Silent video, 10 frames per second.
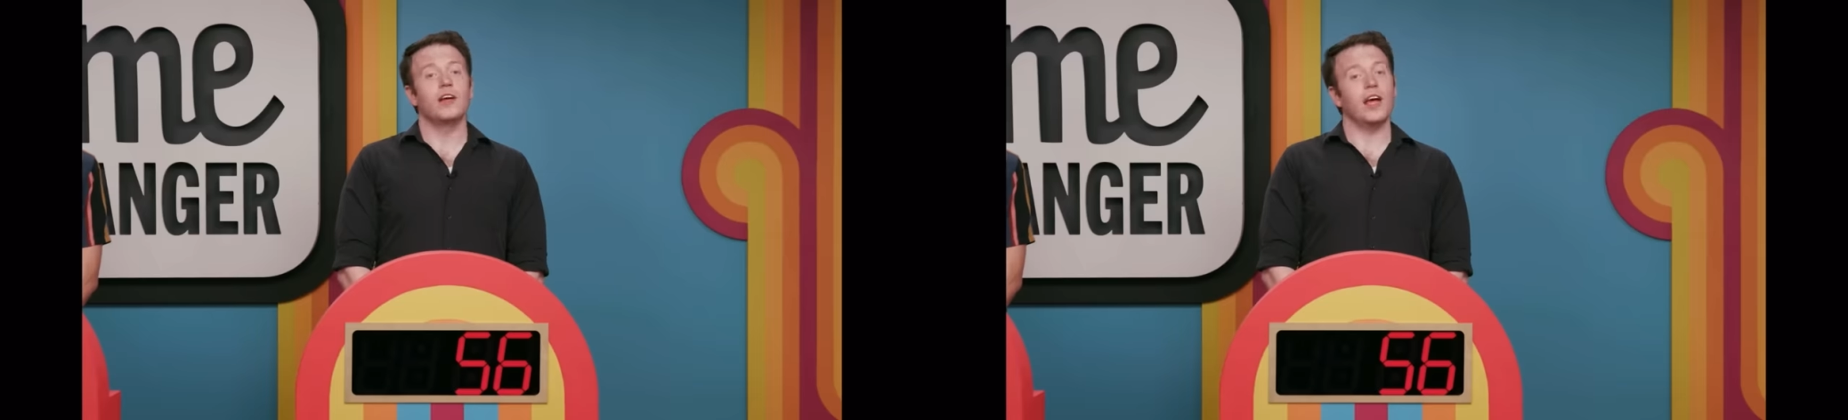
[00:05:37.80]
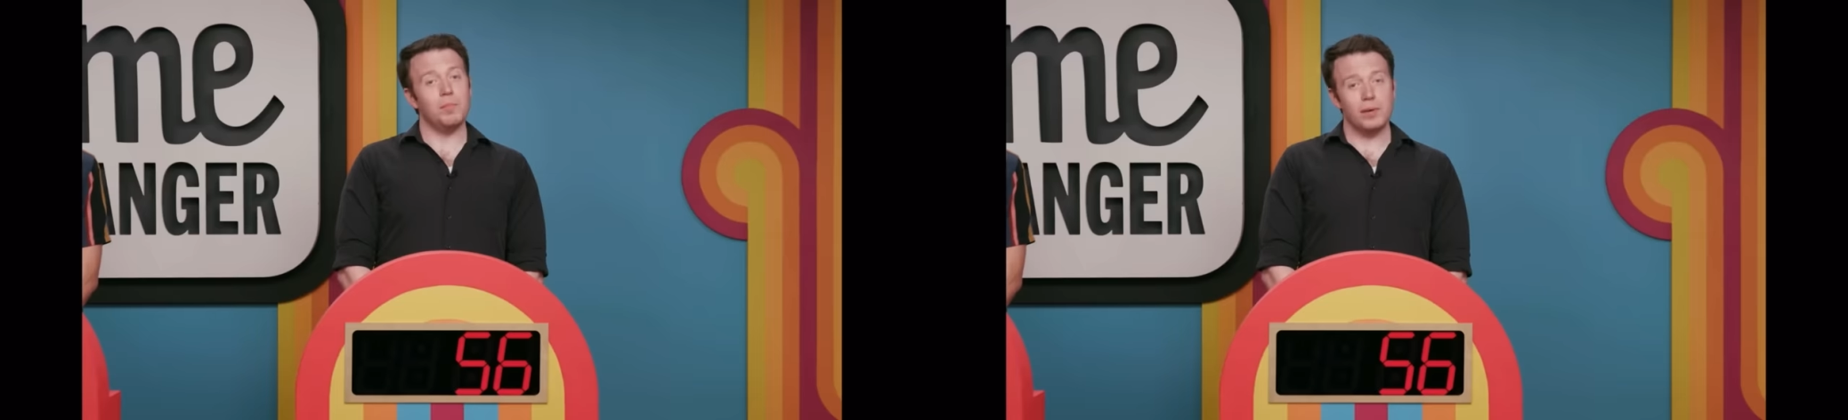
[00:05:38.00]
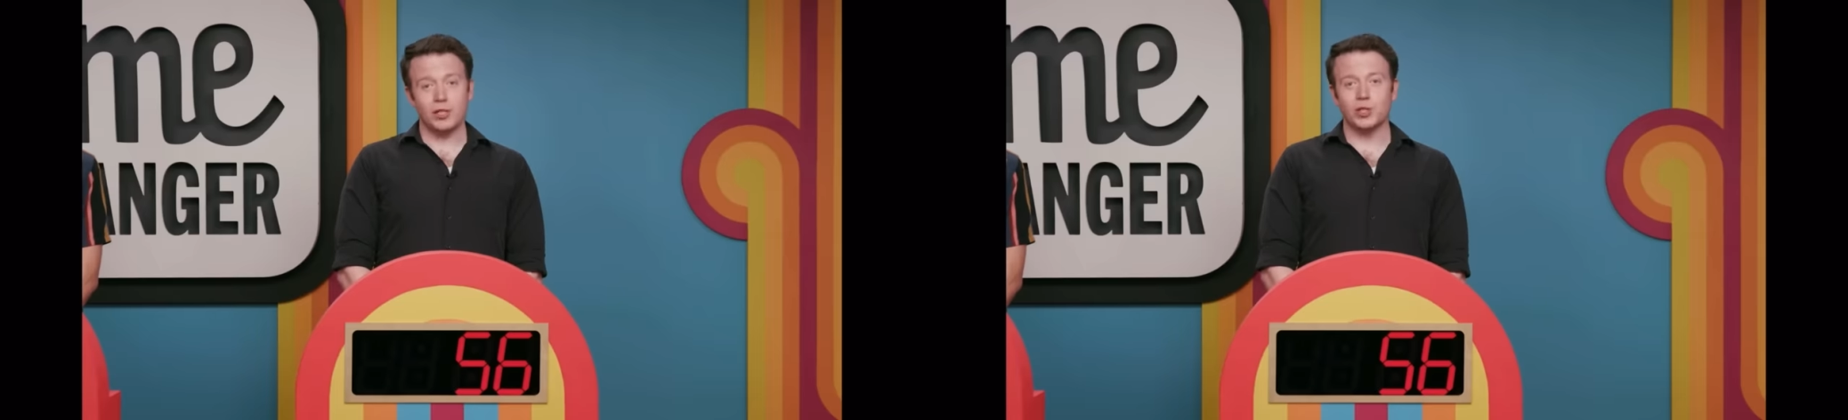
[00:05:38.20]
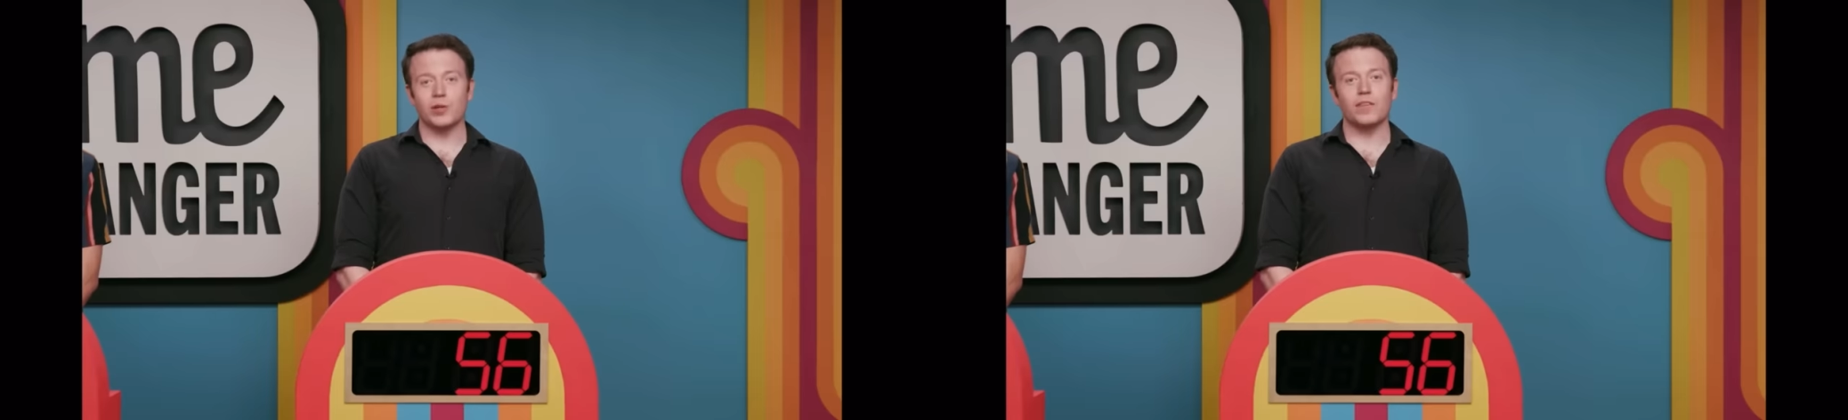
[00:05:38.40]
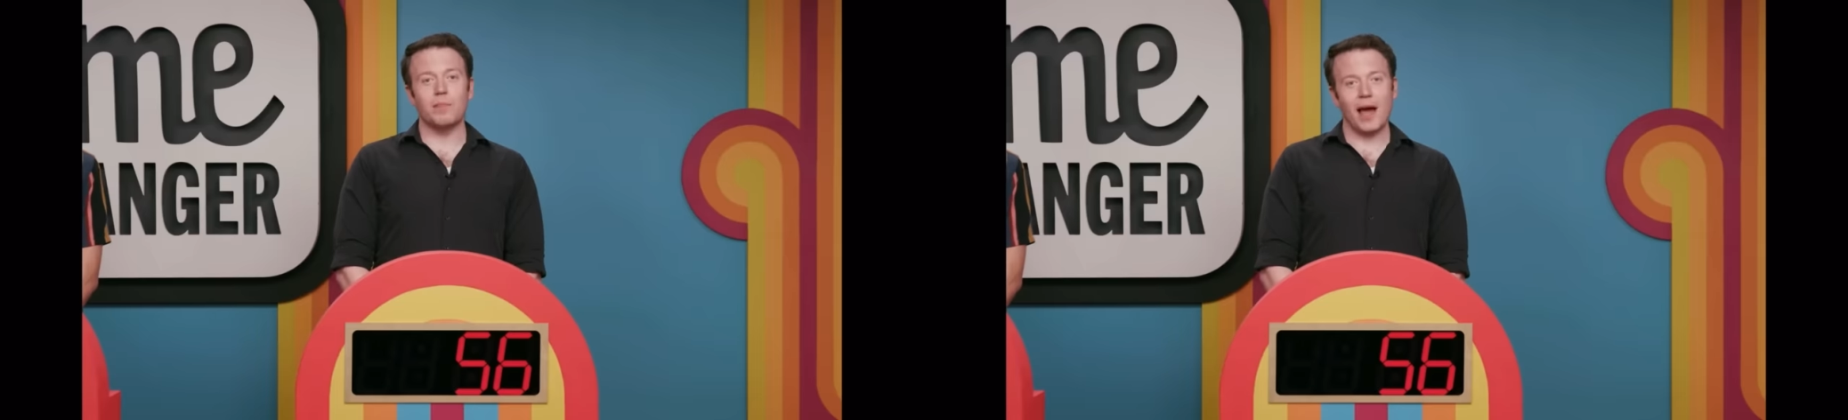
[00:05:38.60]
a
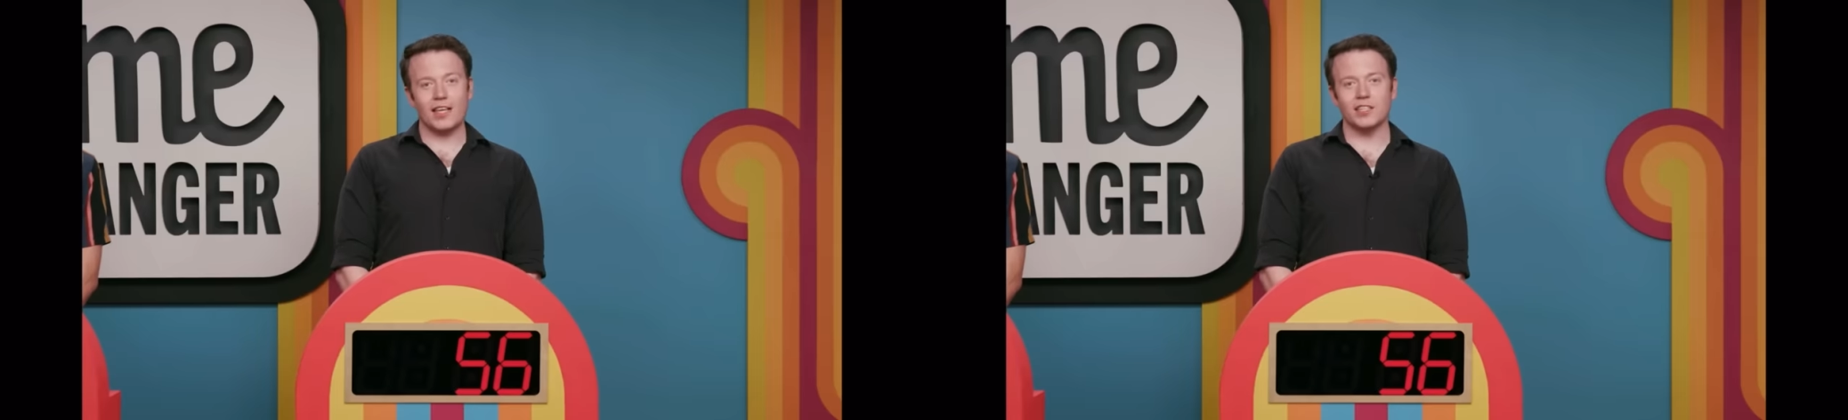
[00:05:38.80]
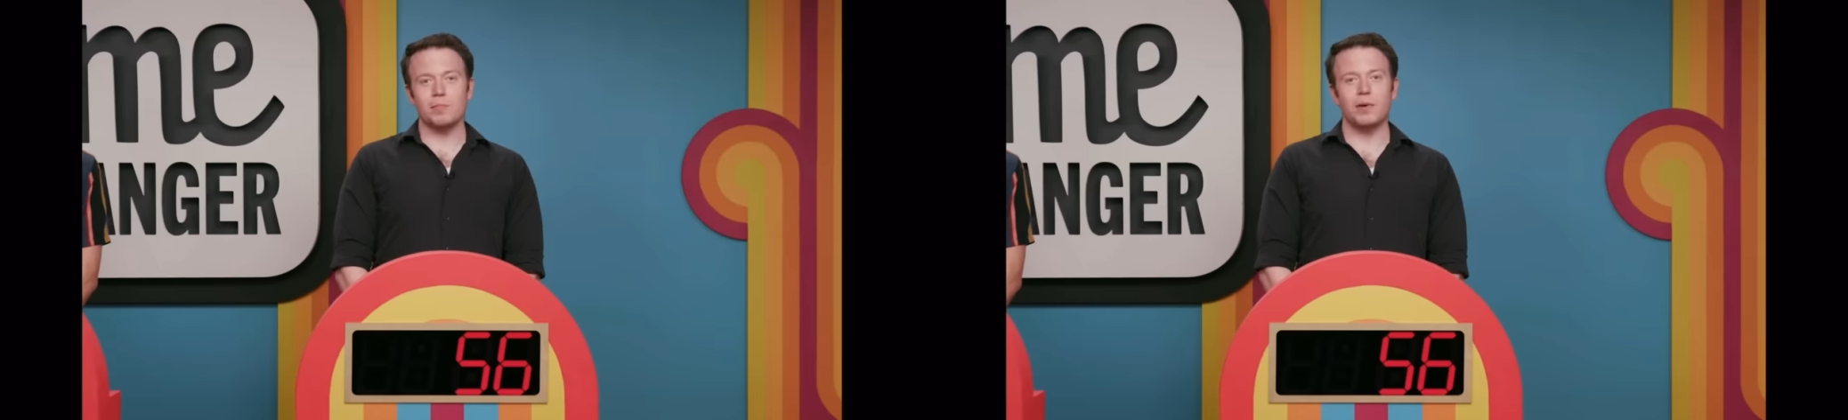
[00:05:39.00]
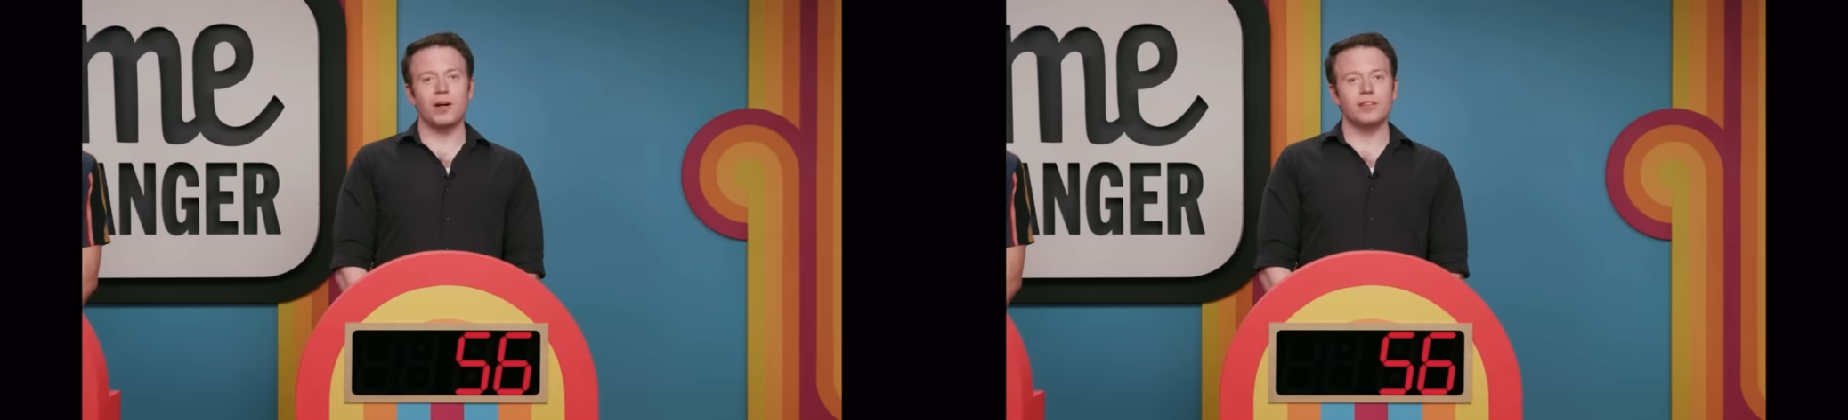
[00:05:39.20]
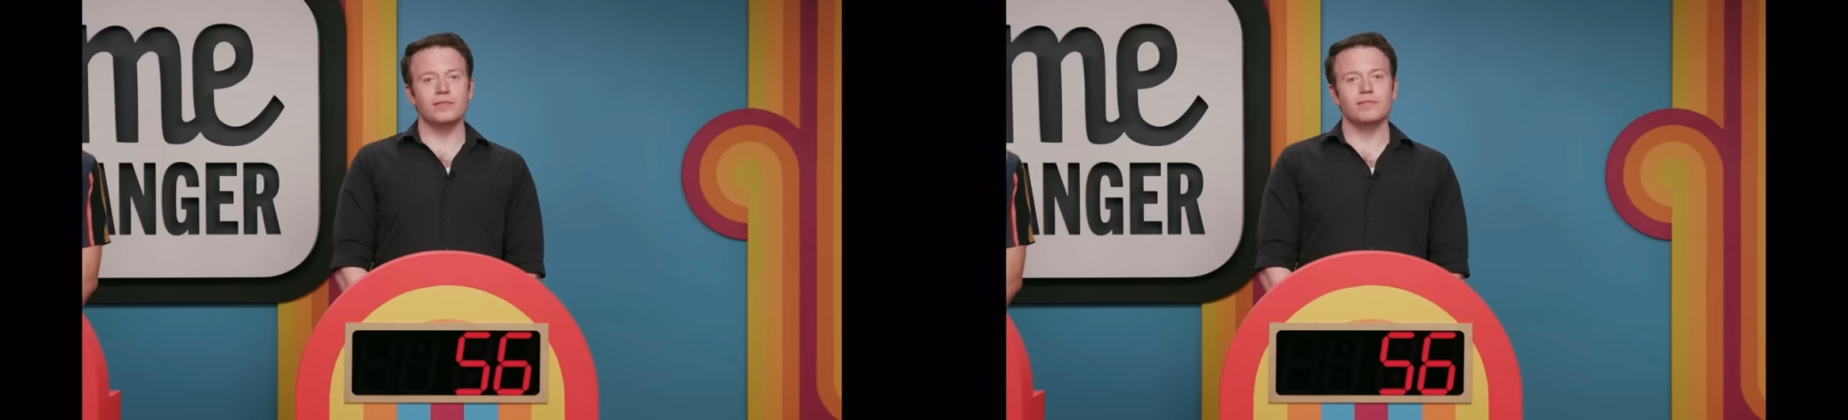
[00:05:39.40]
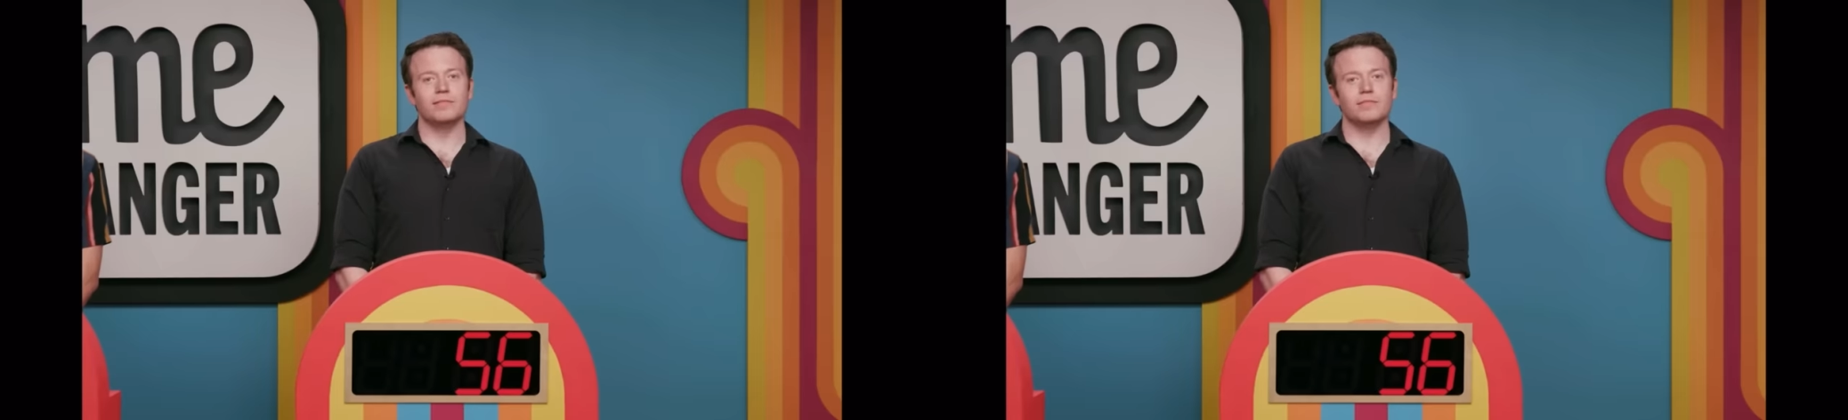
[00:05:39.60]
picture of a basketball.
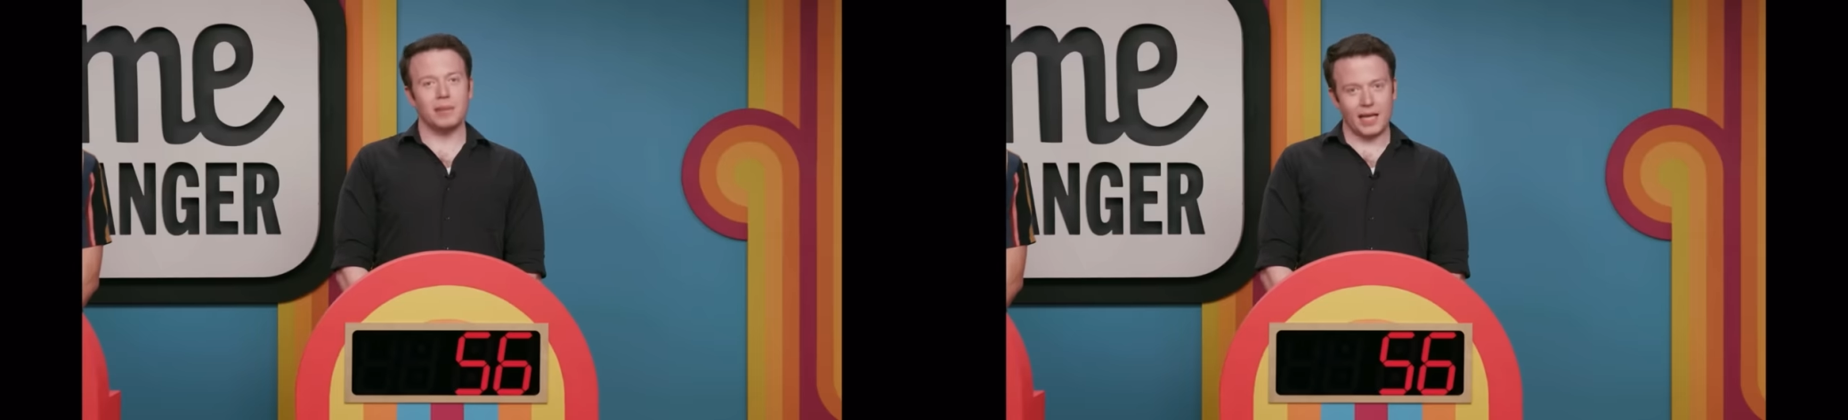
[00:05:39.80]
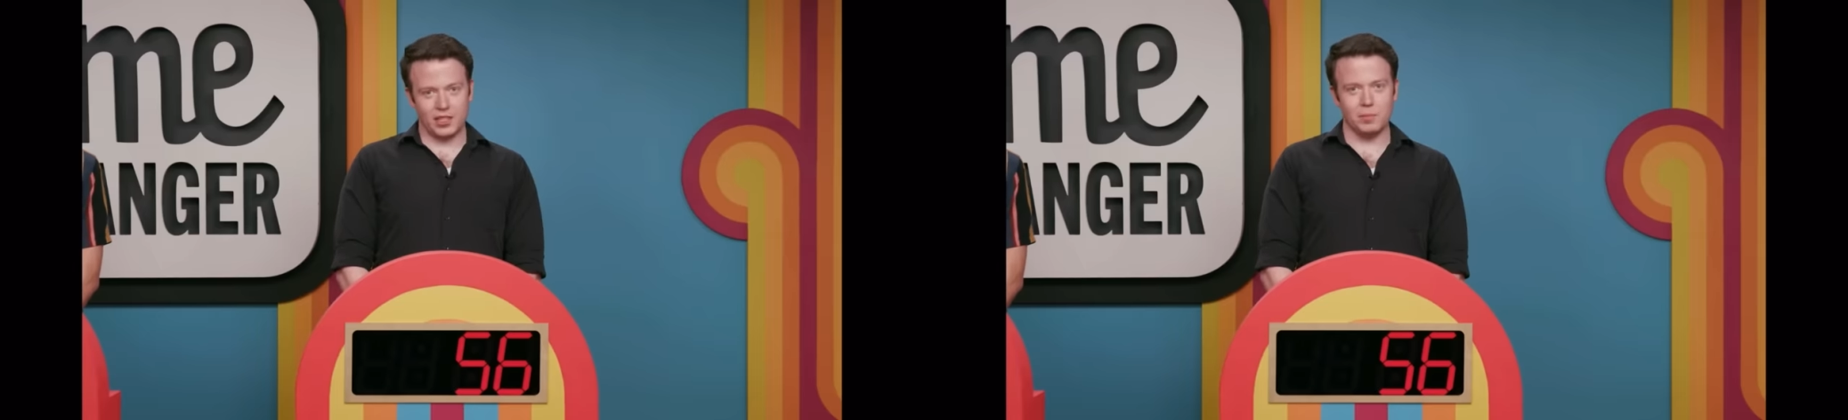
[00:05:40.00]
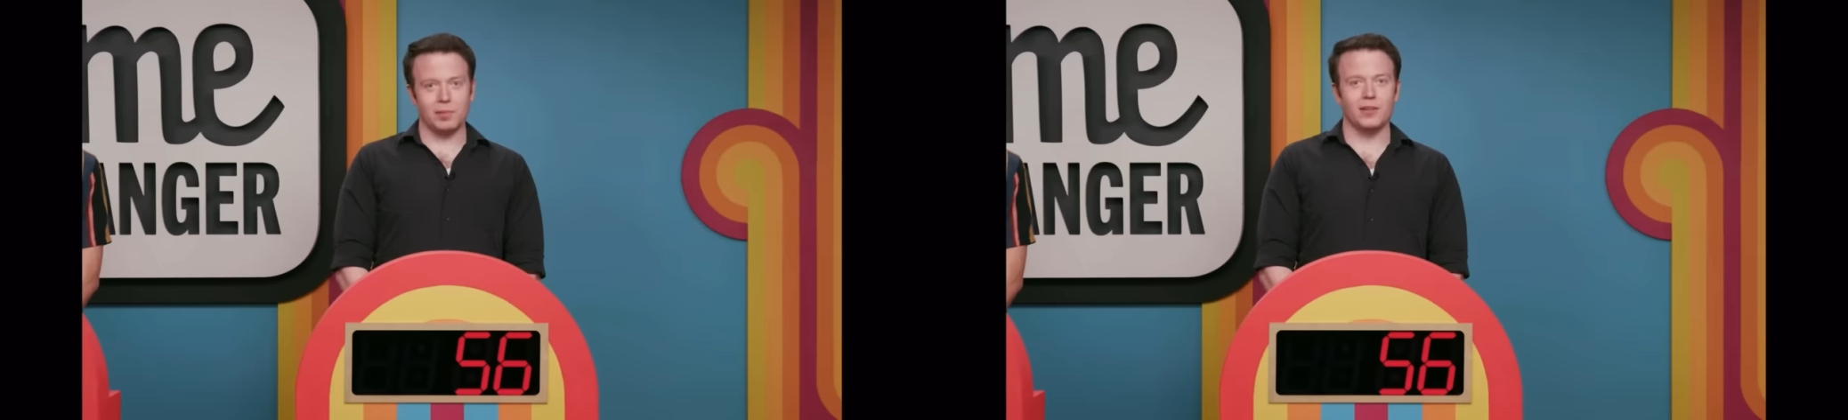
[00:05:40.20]
Basketball.